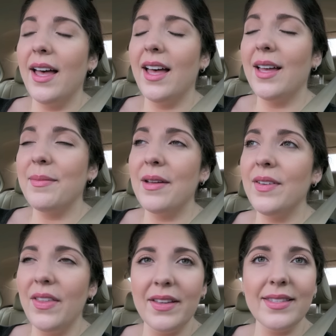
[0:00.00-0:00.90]
um,
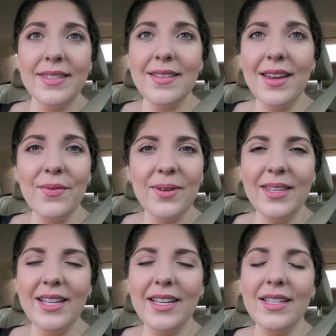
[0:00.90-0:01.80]
everything's looking
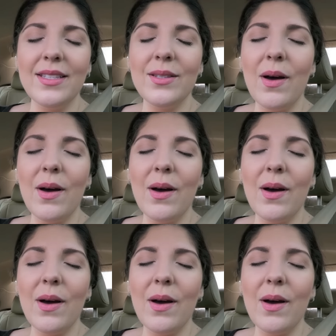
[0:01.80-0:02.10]
really good.